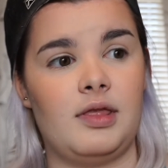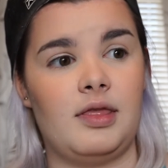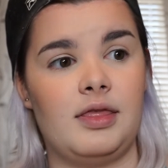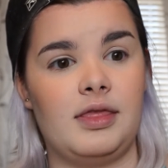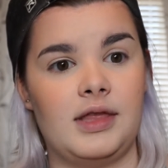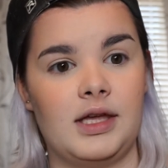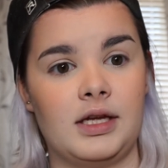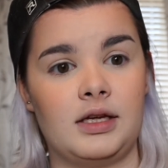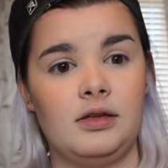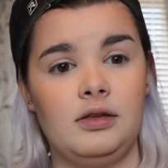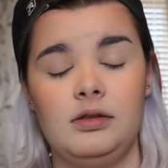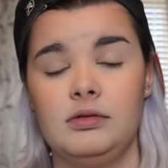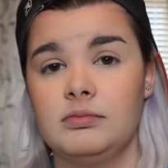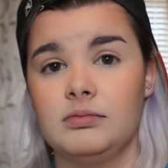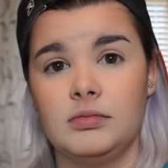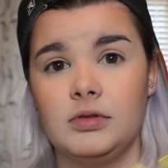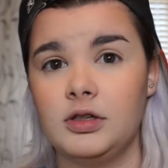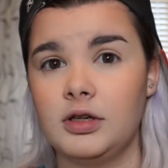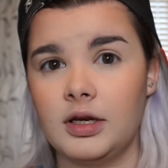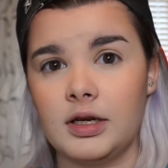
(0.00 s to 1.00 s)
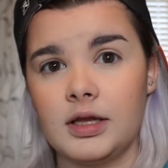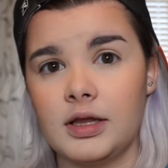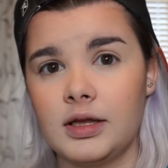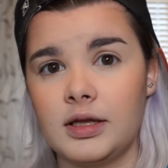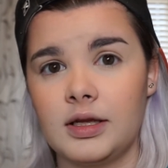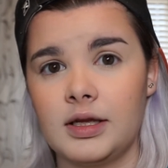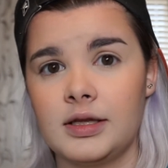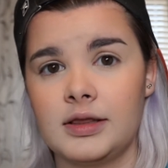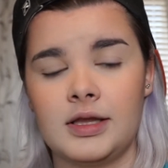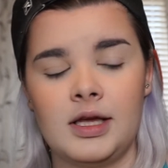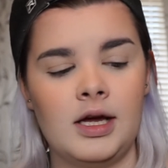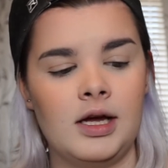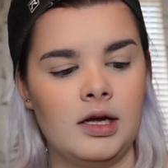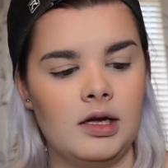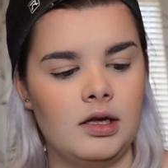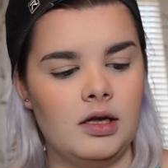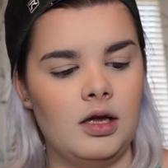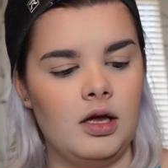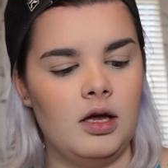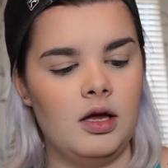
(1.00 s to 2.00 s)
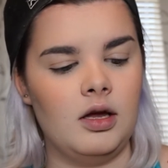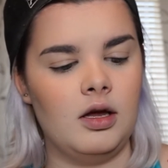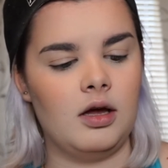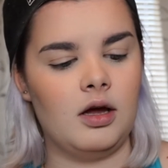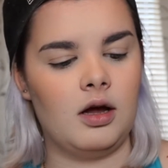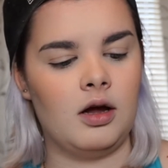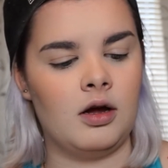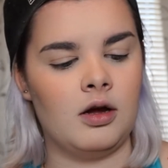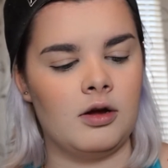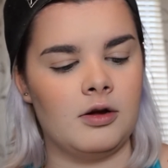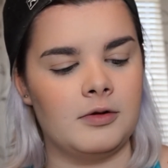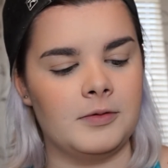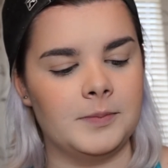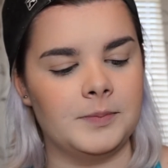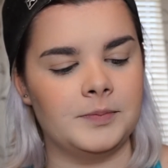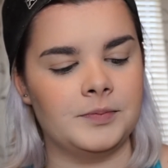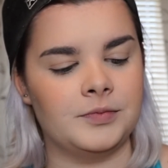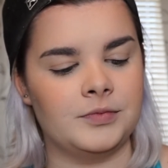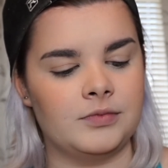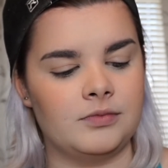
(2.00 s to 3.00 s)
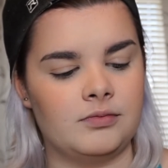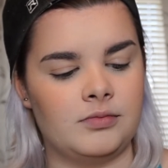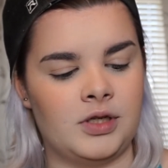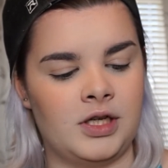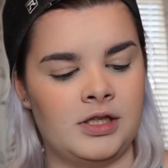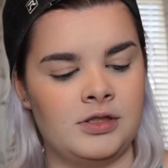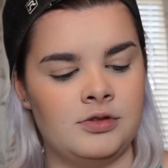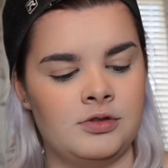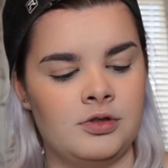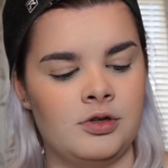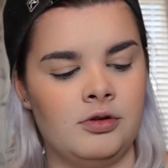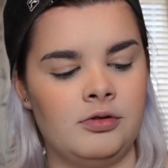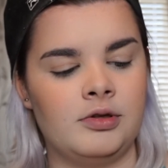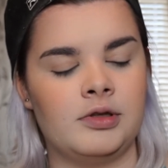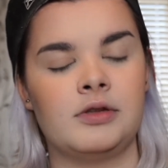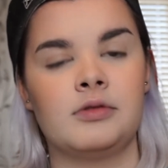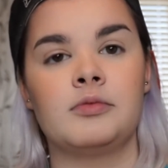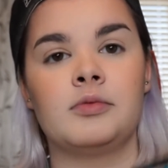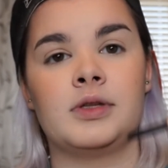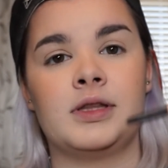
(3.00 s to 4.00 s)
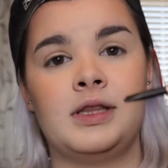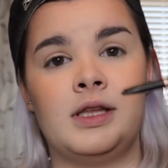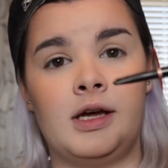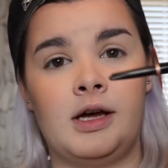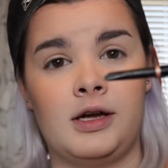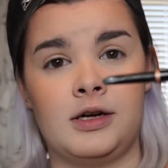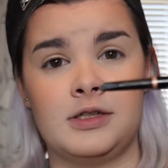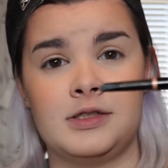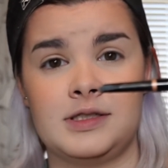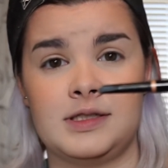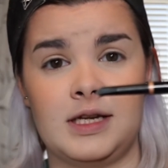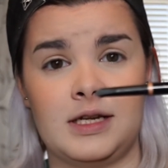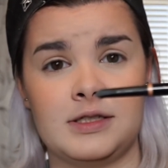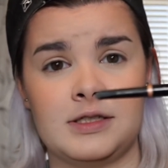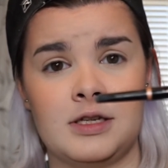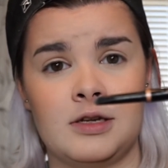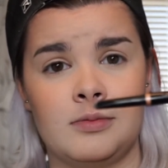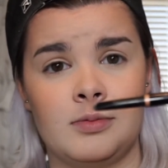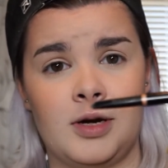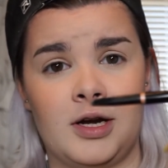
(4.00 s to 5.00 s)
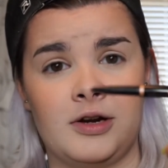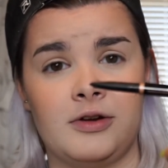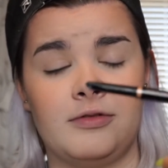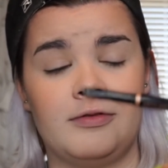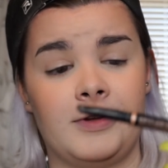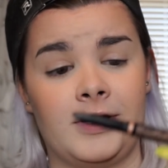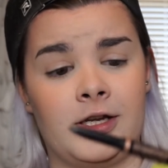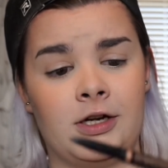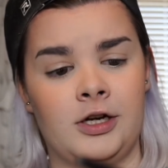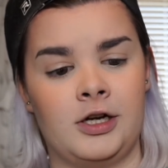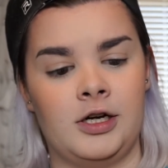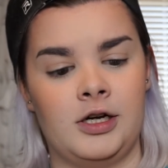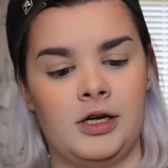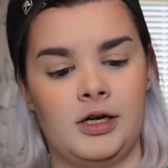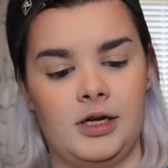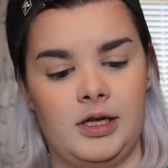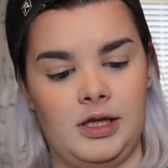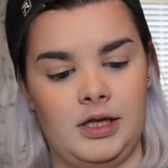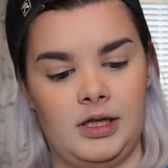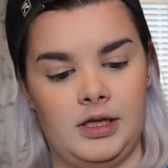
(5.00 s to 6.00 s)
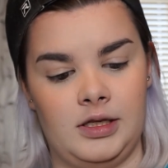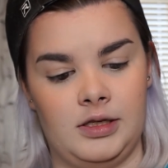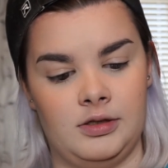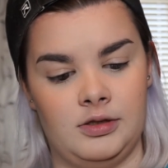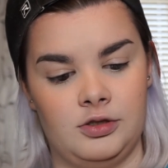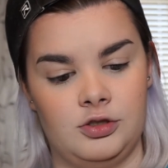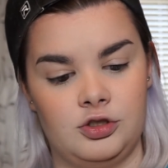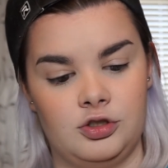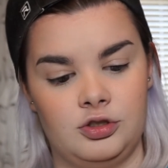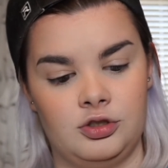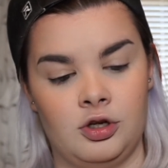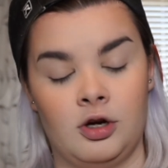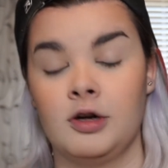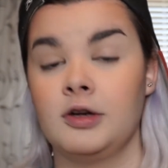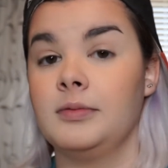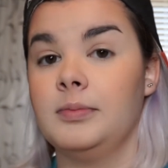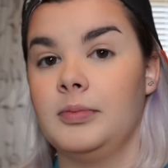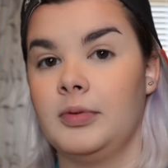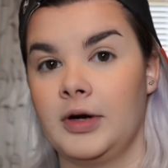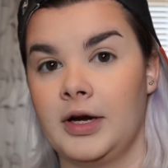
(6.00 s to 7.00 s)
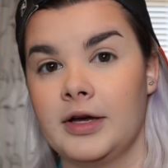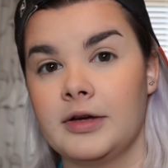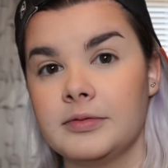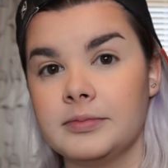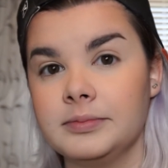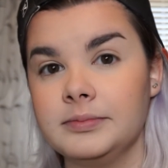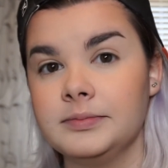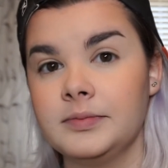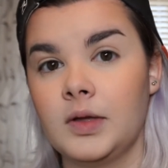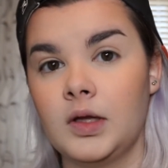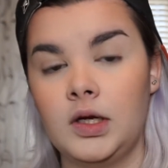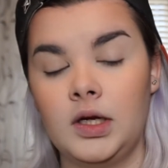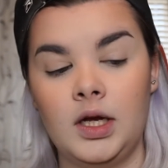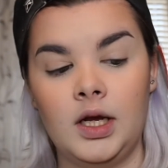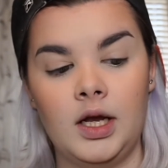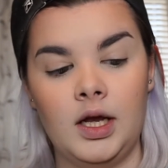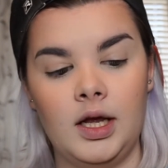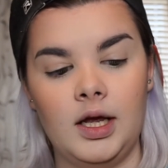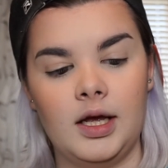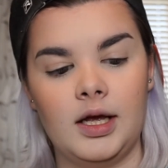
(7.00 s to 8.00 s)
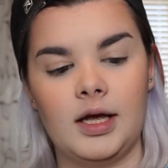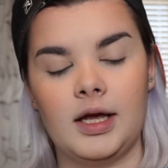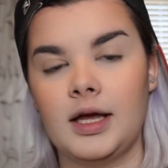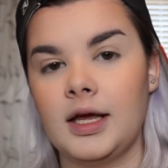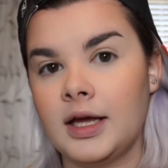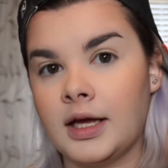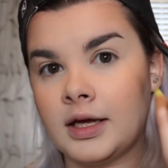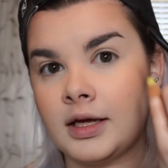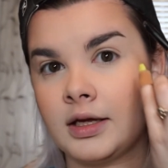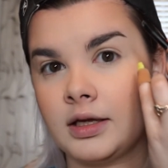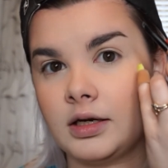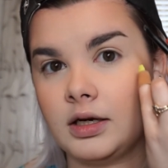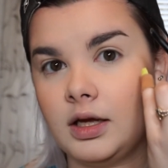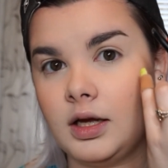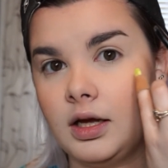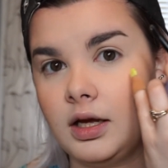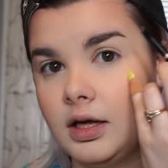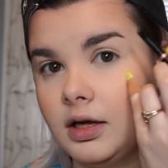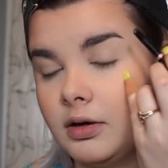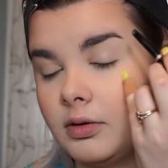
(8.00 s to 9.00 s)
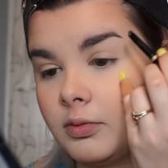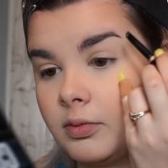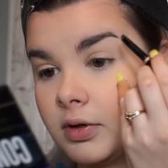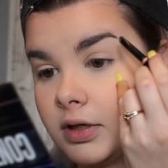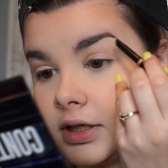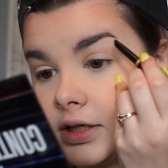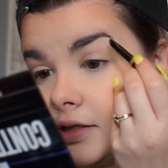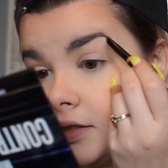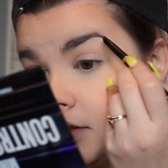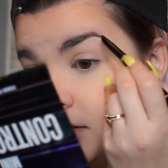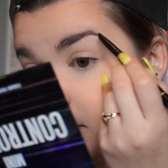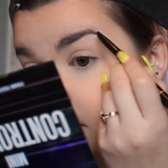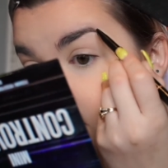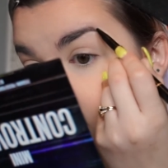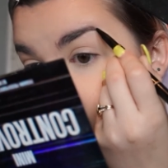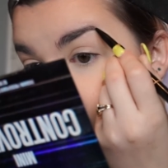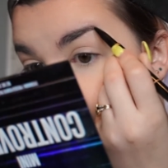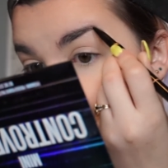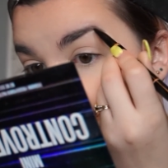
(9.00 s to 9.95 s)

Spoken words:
thick or anything like that. But I do go in with the Anastasia brow definer in dark brown, and what I do